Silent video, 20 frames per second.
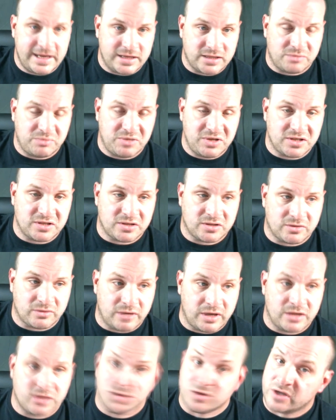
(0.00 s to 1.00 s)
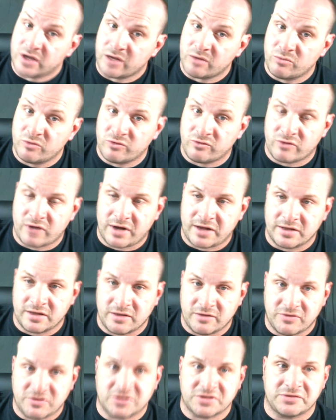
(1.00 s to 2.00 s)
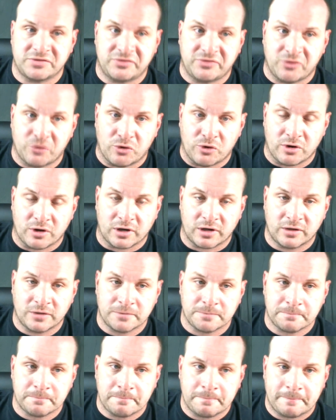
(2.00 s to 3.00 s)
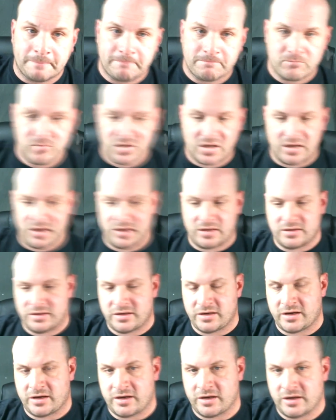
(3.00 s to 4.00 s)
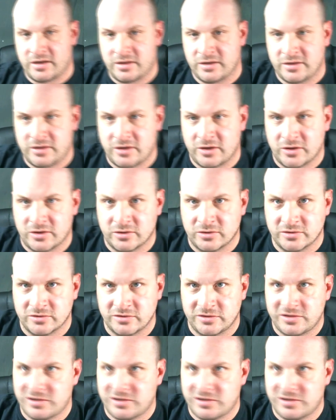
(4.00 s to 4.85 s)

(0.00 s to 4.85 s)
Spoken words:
it's a piece of terrain, so you got to move around it. If it's a 4, and you